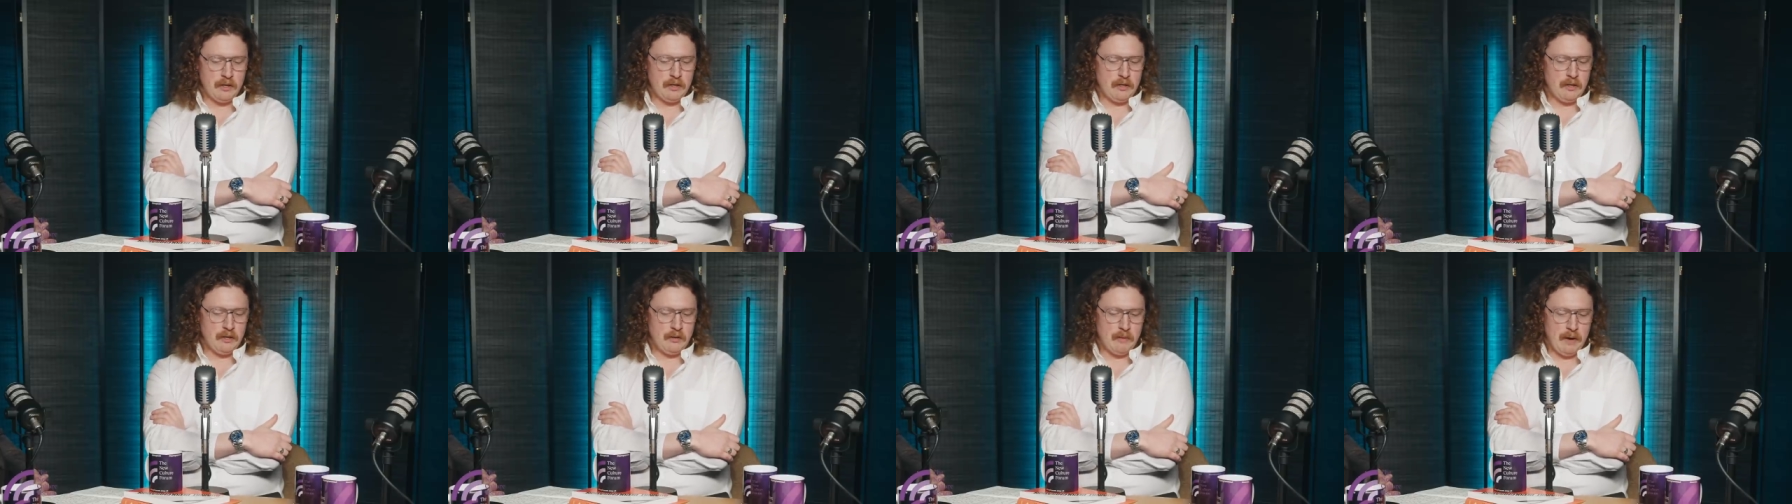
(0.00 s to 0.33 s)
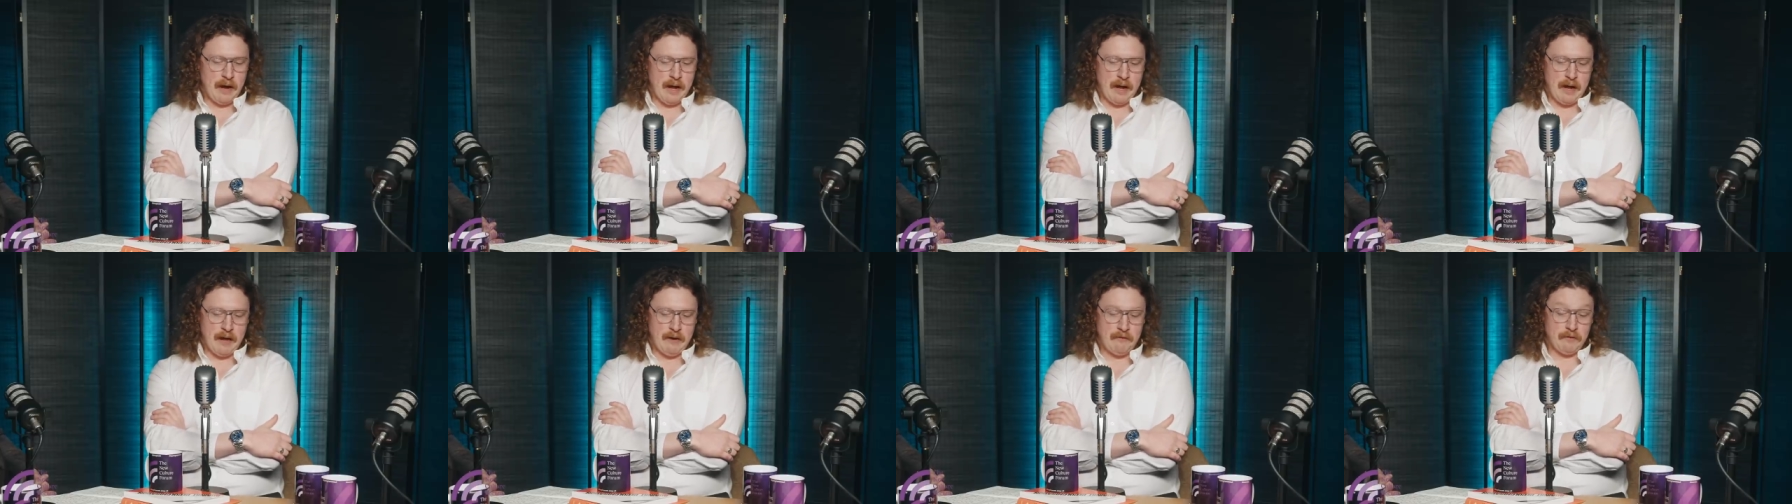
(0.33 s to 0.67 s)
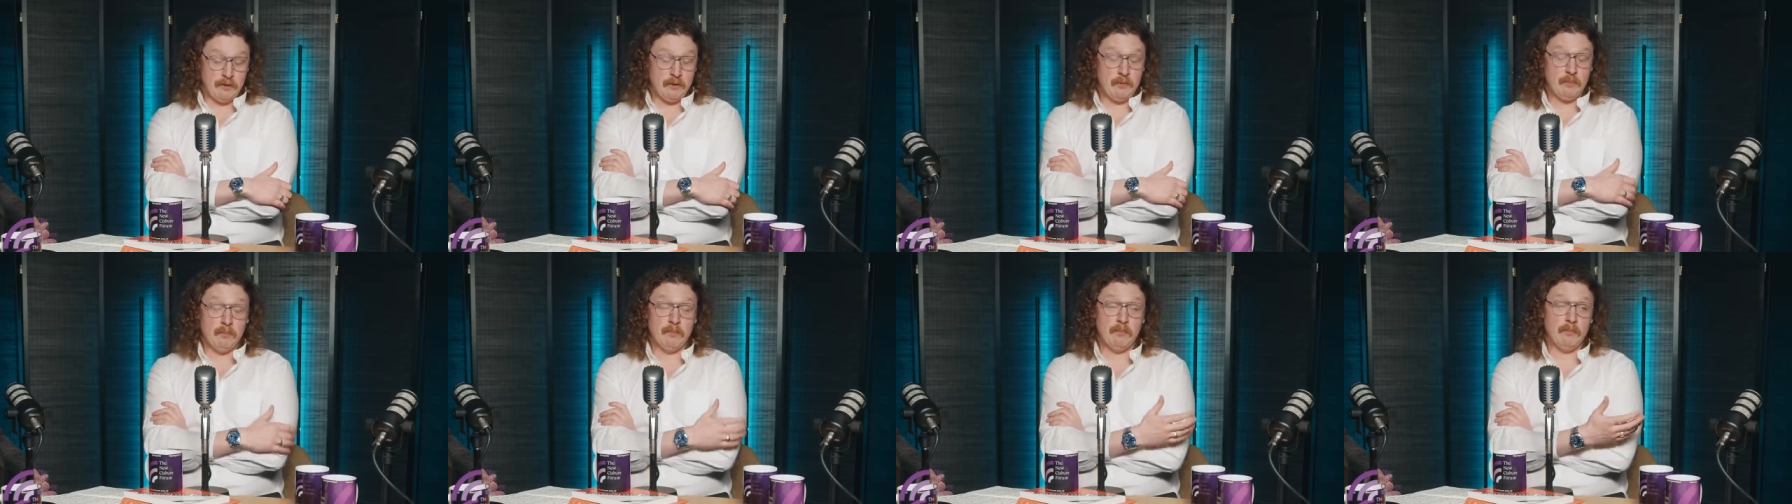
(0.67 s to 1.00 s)
You have
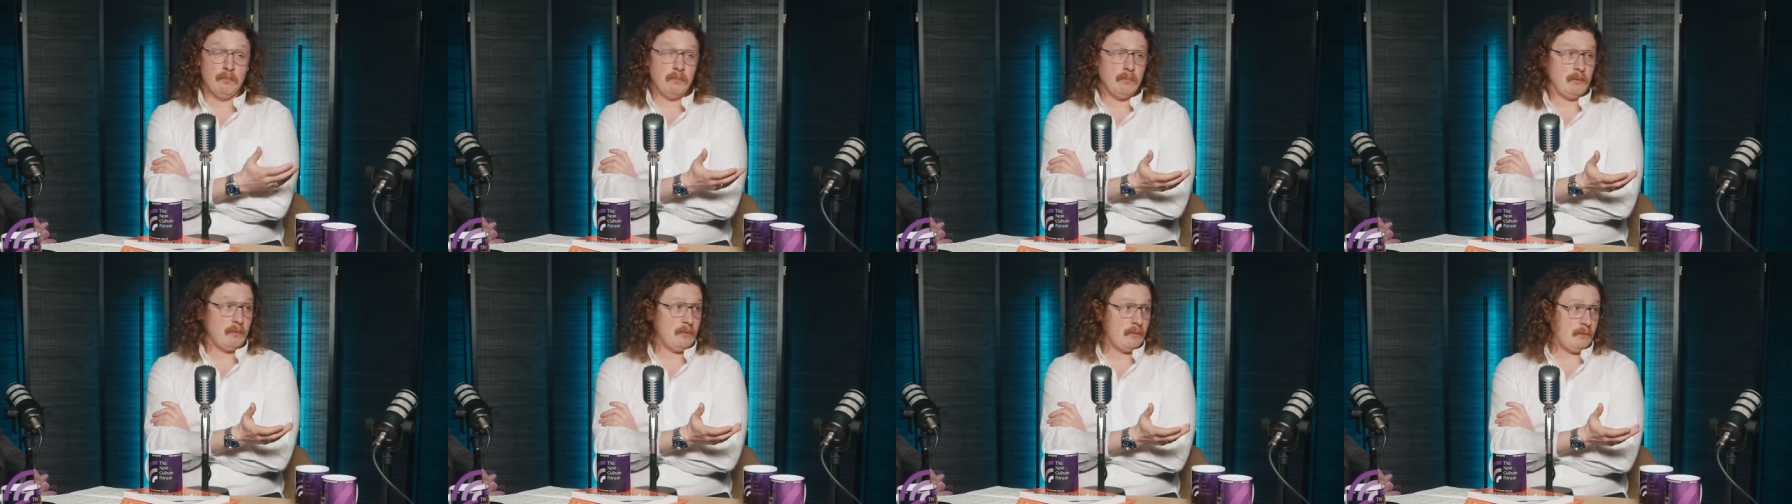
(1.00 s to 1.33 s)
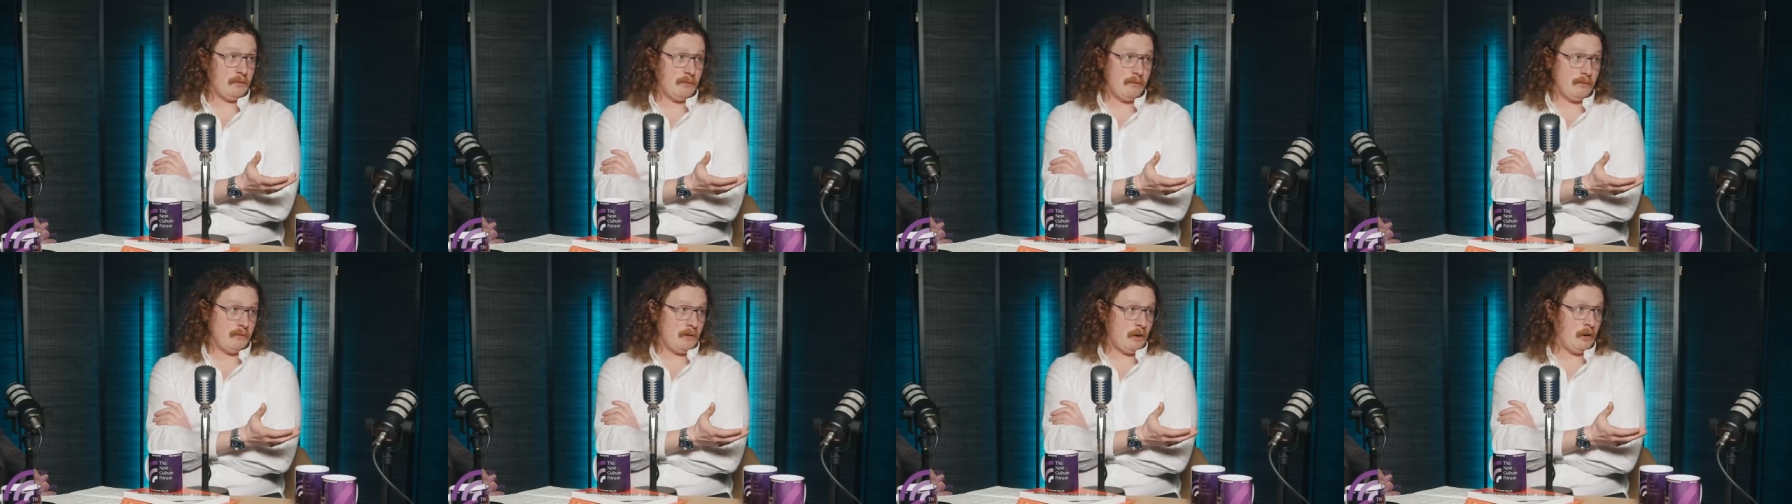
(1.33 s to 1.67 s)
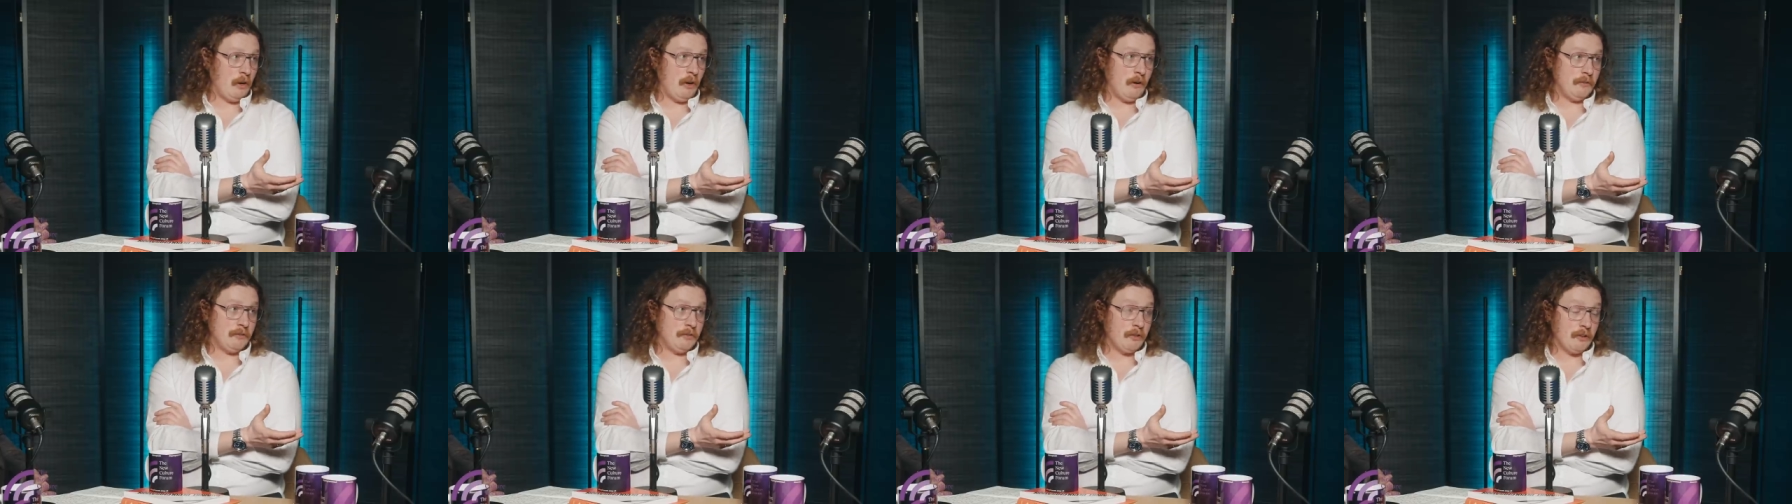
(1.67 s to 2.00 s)
you, a
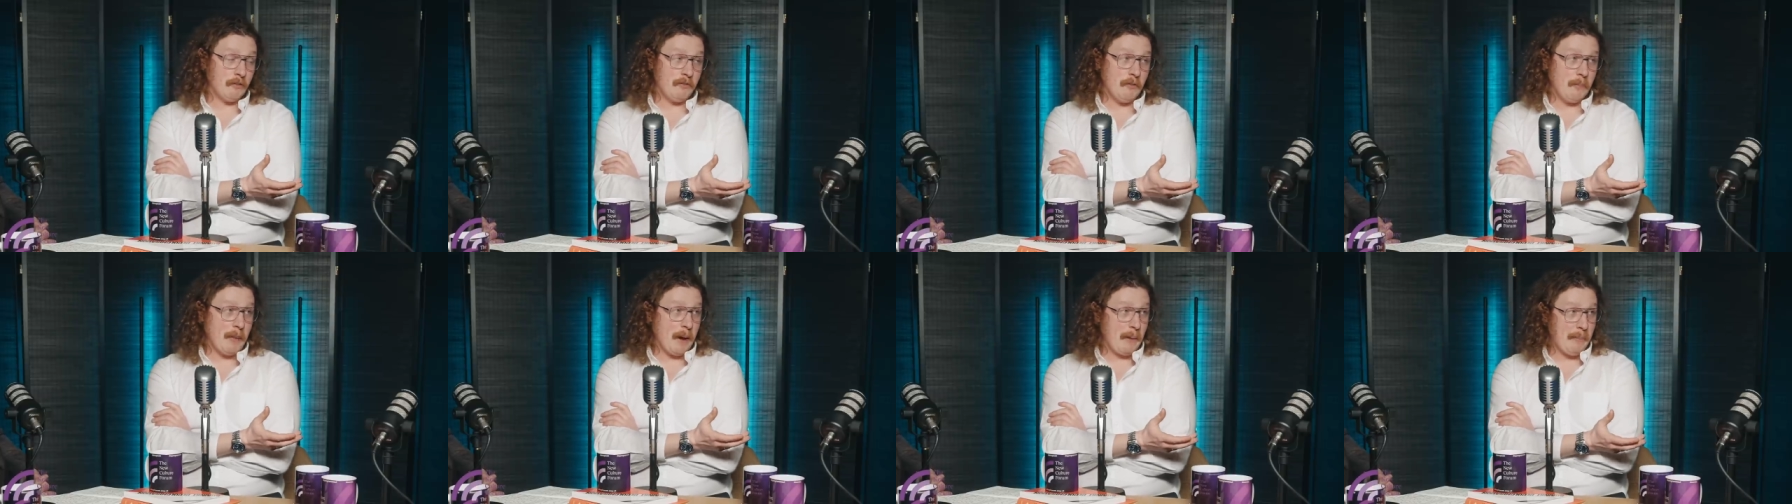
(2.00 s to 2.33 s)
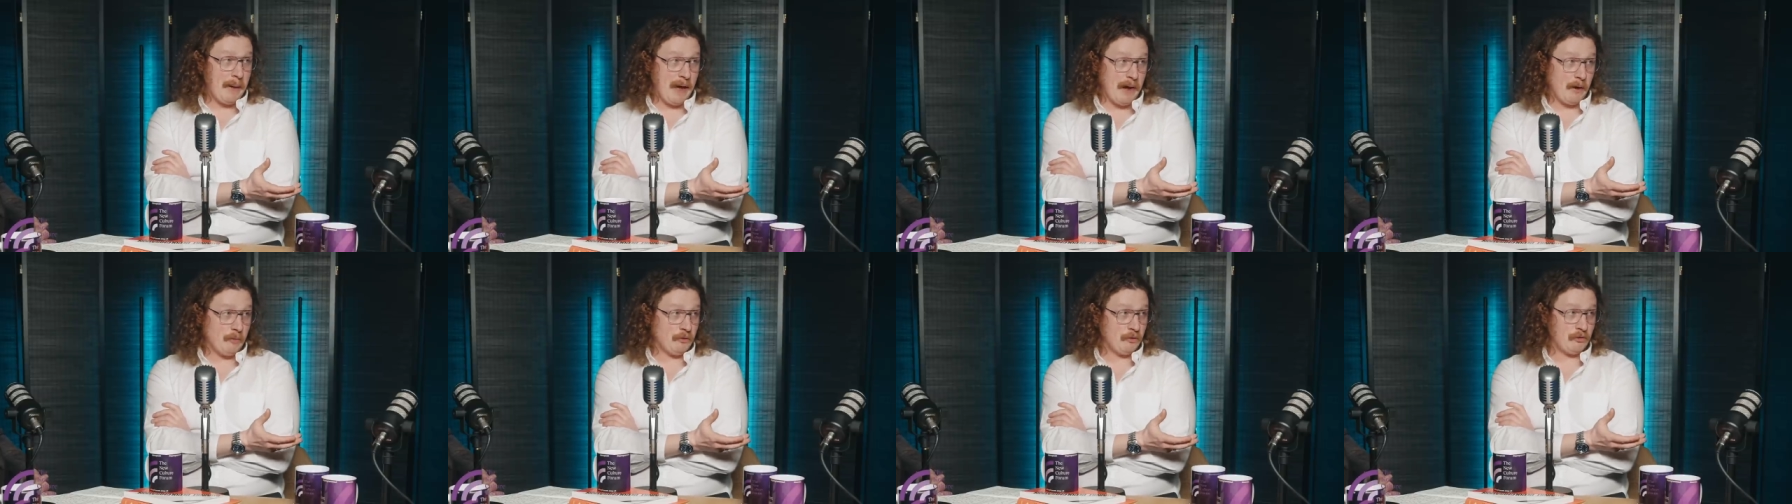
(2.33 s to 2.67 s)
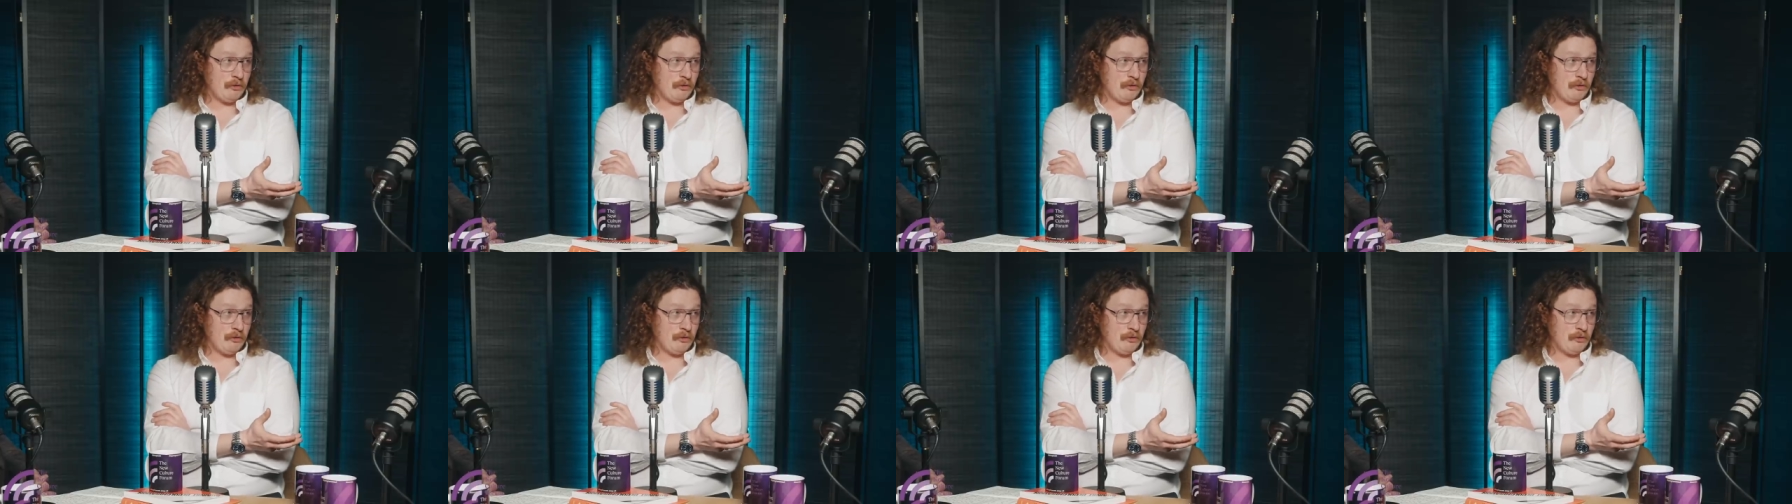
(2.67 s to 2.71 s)
lot of stuff about power